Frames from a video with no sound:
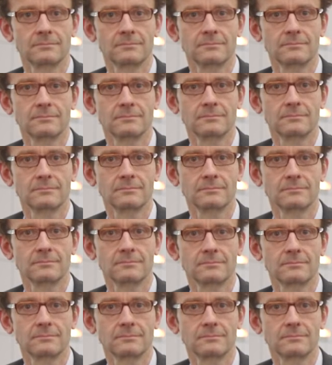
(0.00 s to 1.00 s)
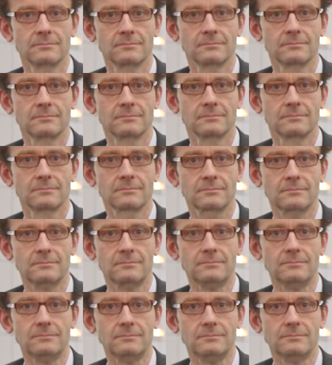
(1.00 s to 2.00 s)

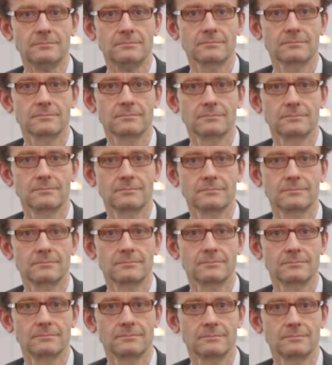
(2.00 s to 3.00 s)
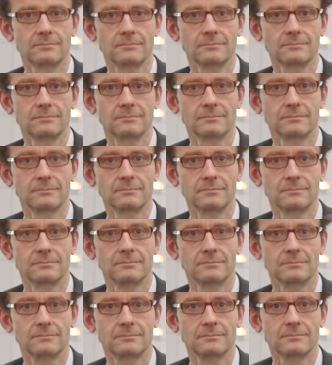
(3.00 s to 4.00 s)

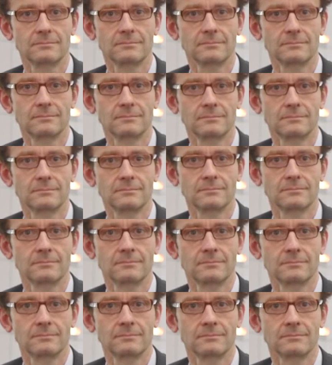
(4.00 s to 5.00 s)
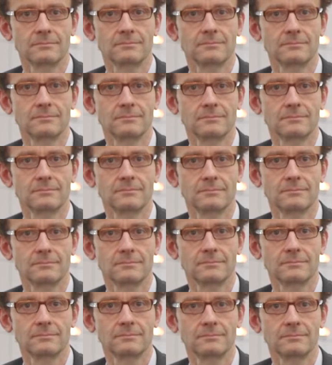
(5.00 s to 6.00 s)

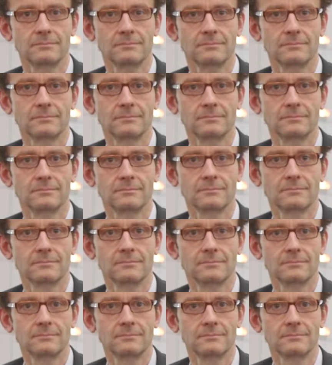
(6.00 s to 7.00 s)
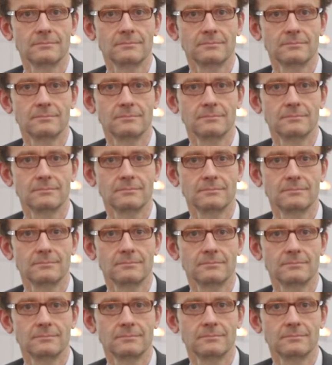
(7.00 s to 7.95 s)
[no speech]